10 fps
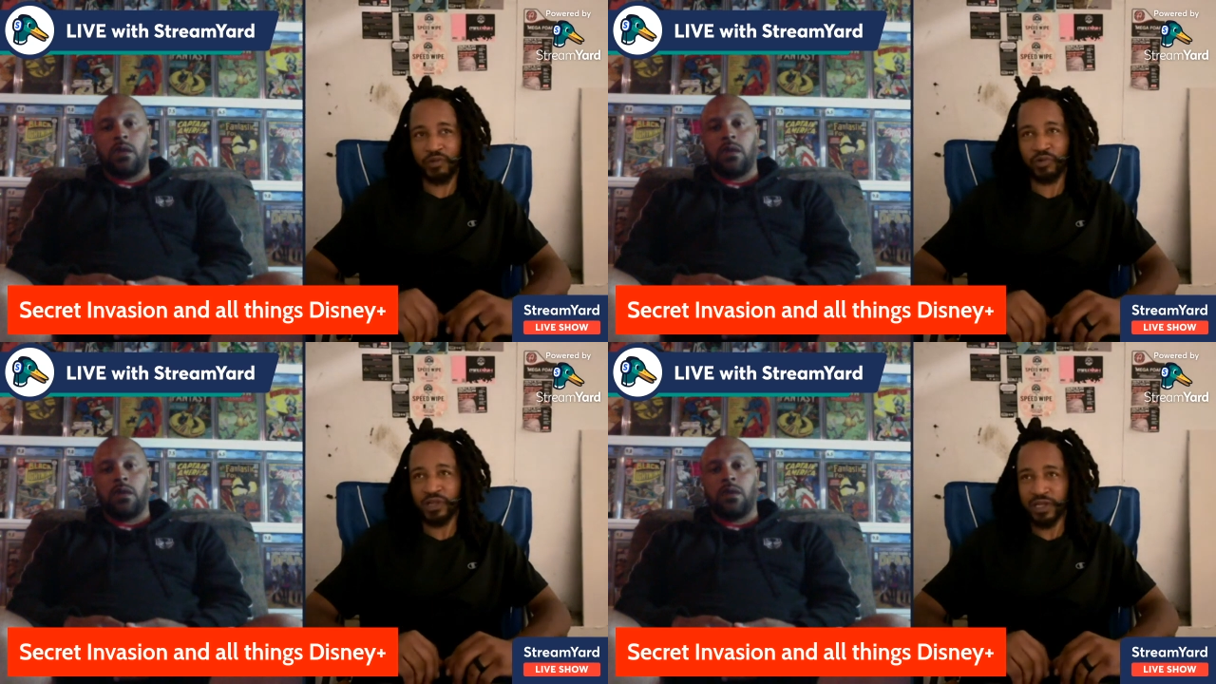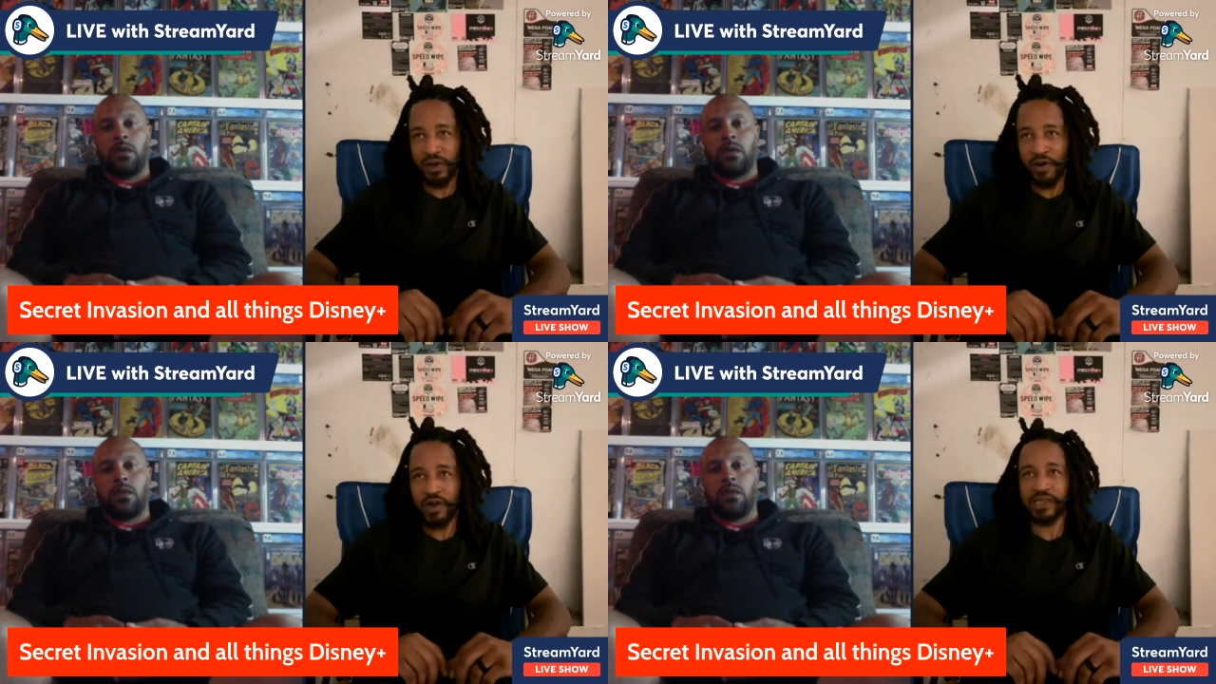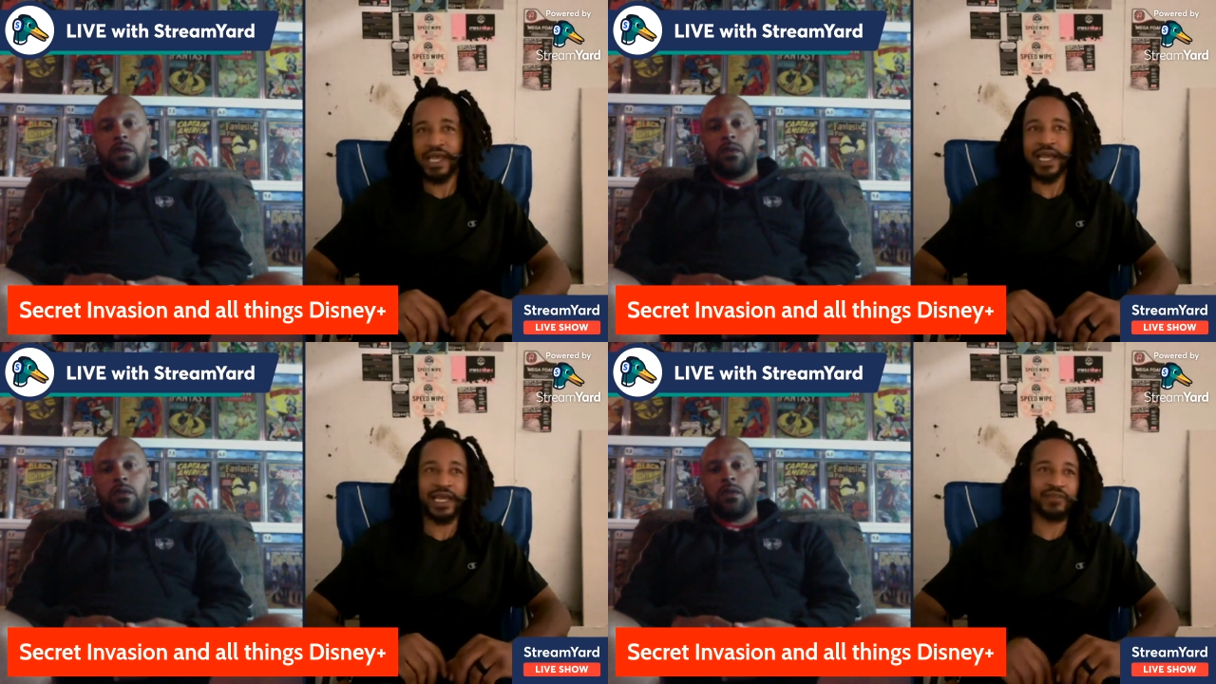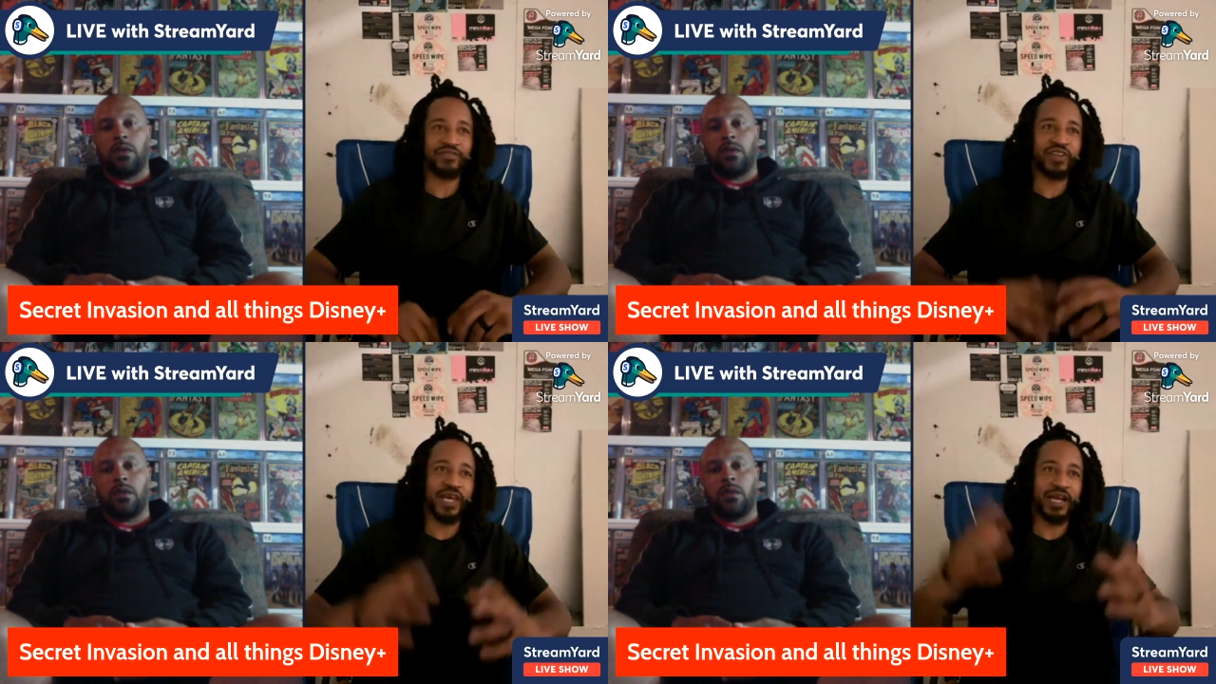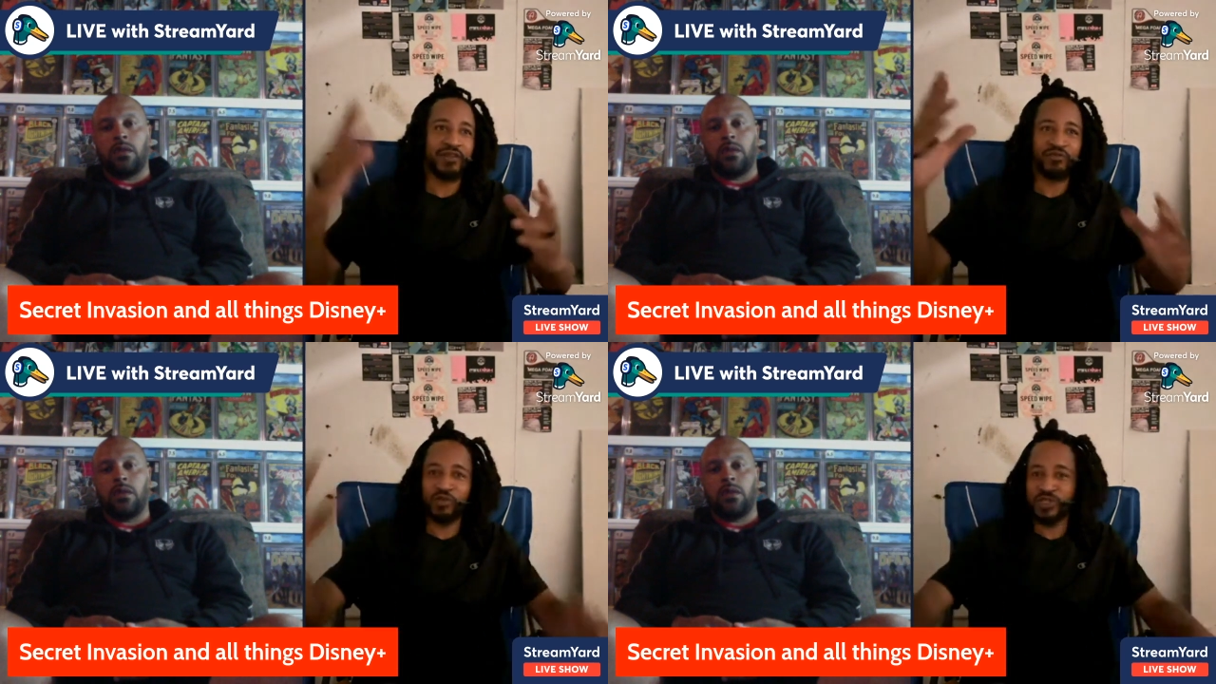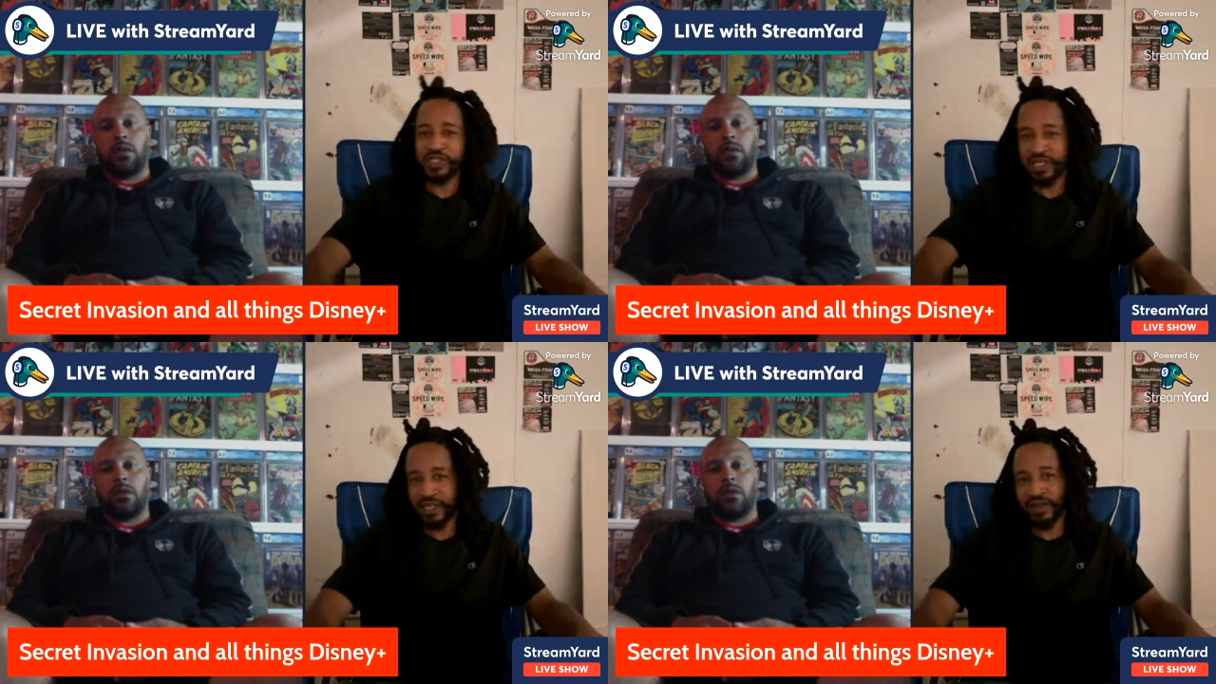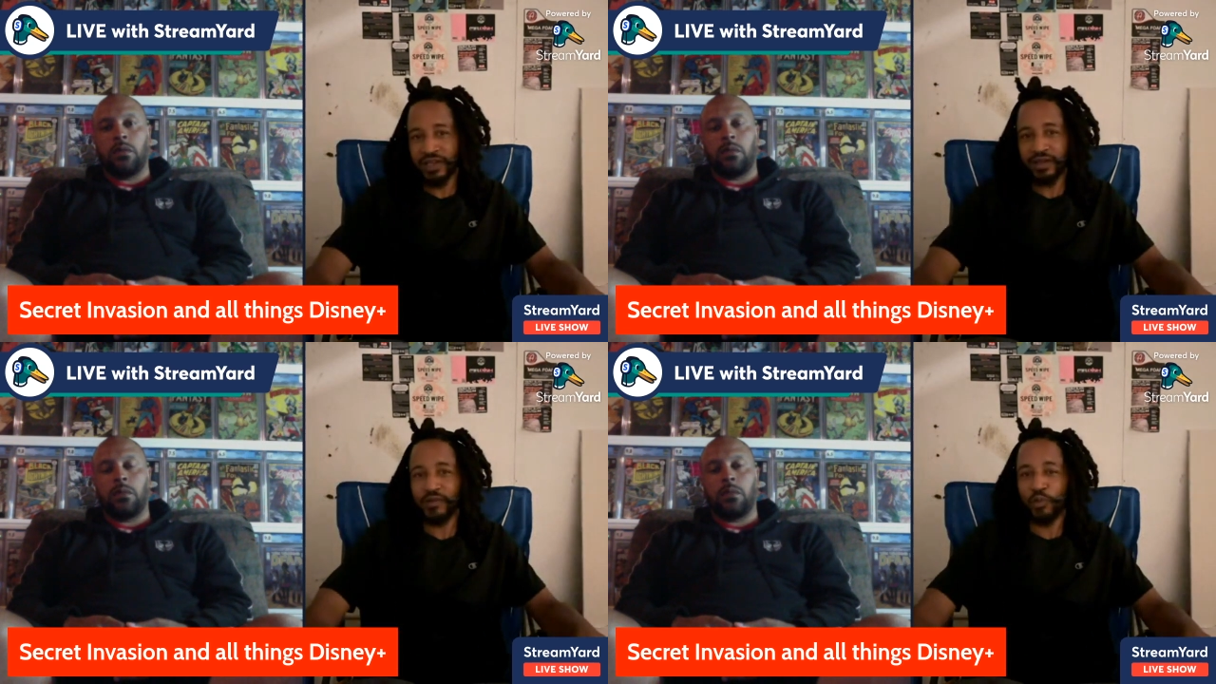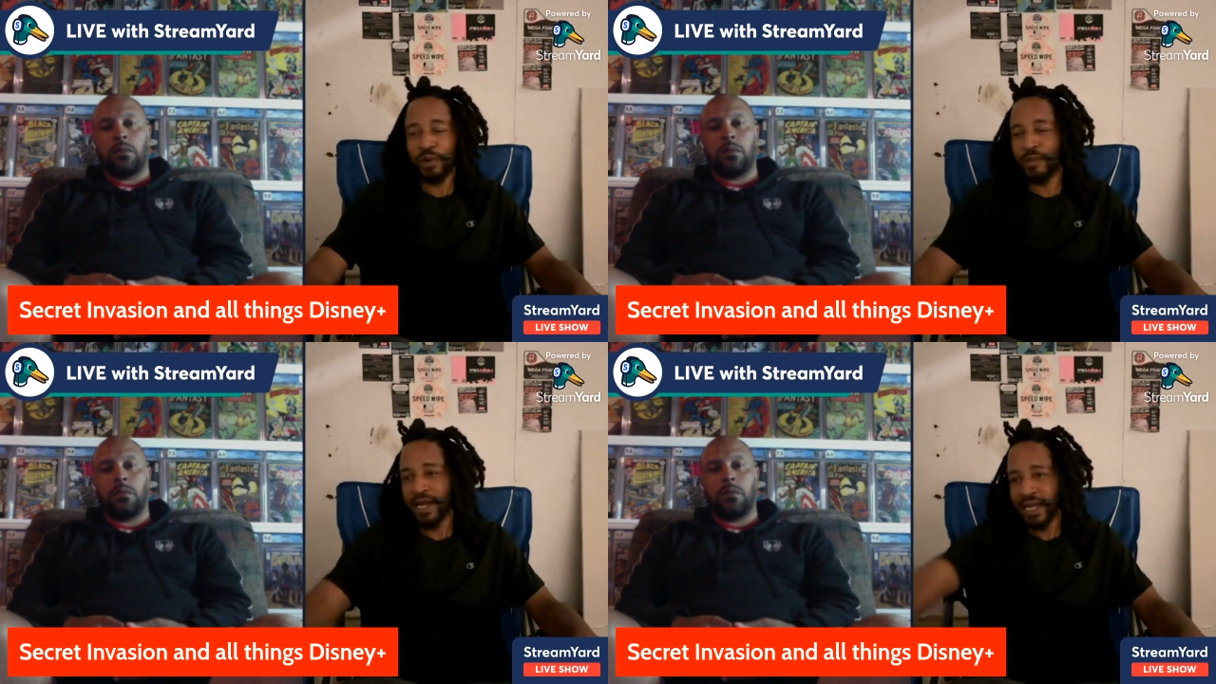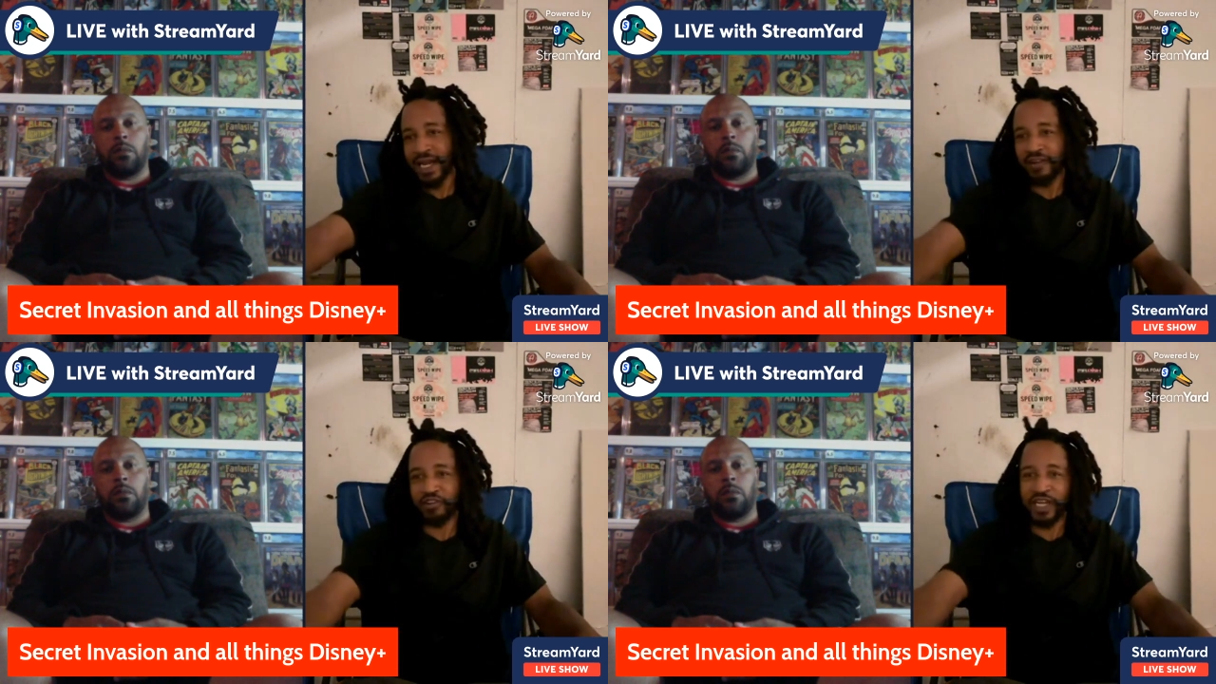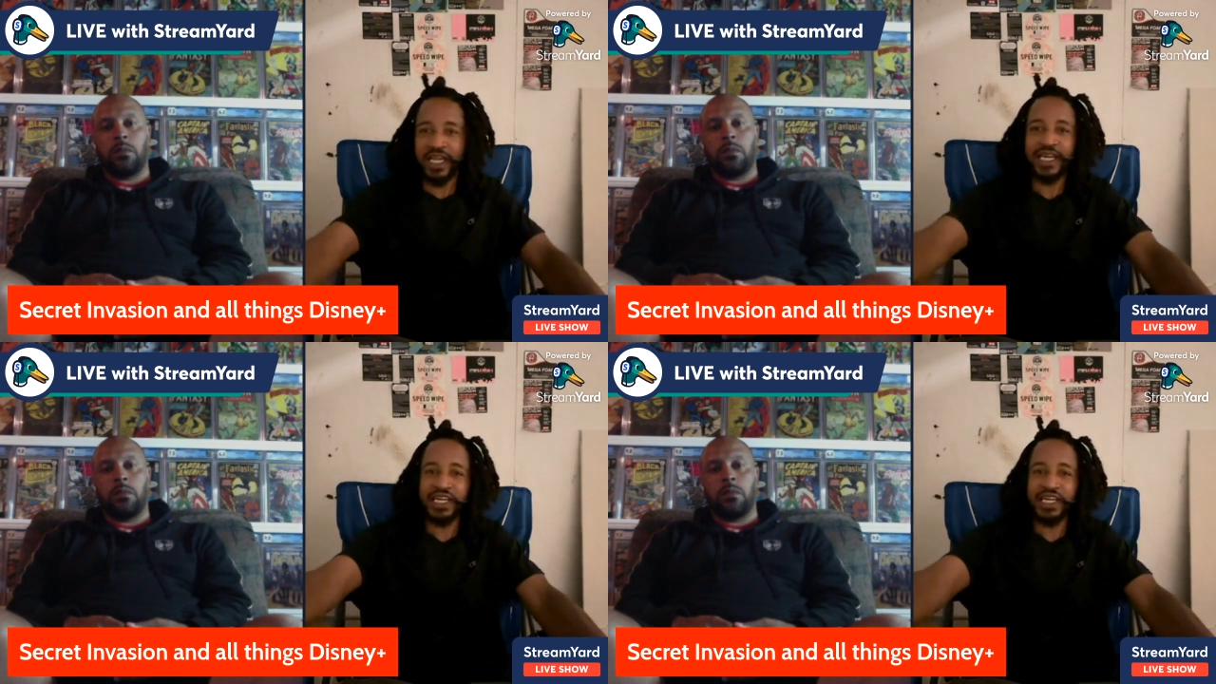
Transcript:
Speaker 1: a really hard thing and I feel like unfortunately we might not ever get